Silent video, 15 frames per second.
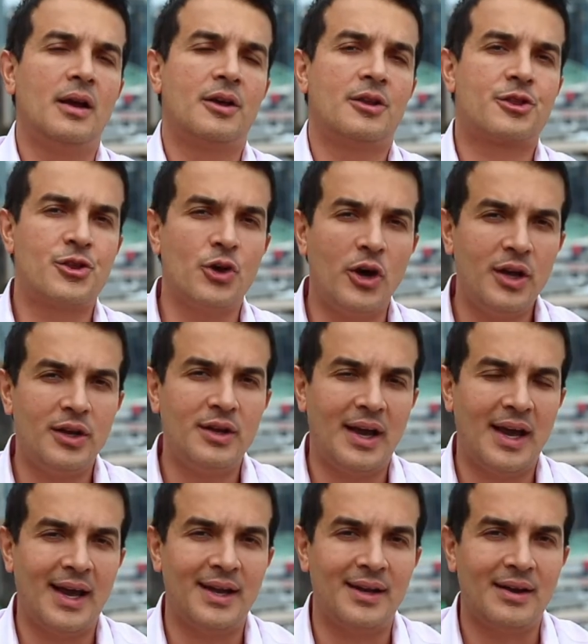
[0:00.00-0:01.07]
Third,
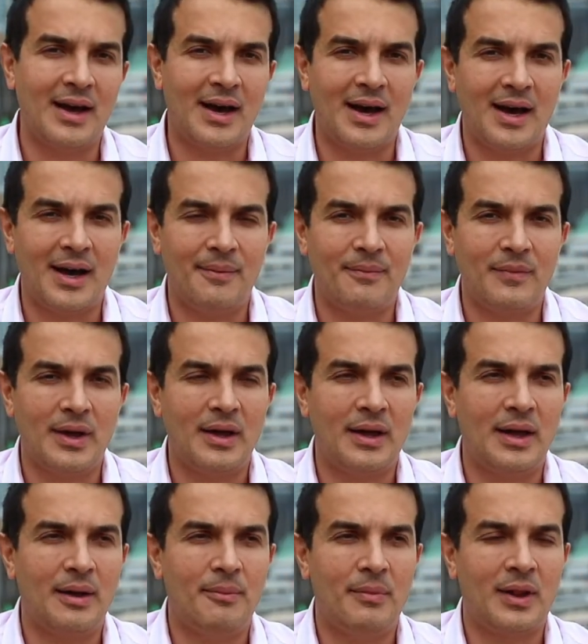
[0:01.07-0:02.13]
and
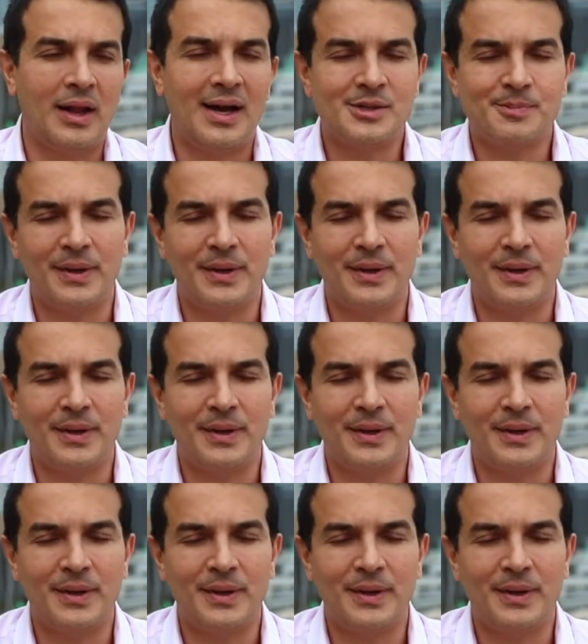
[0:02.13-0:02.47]
last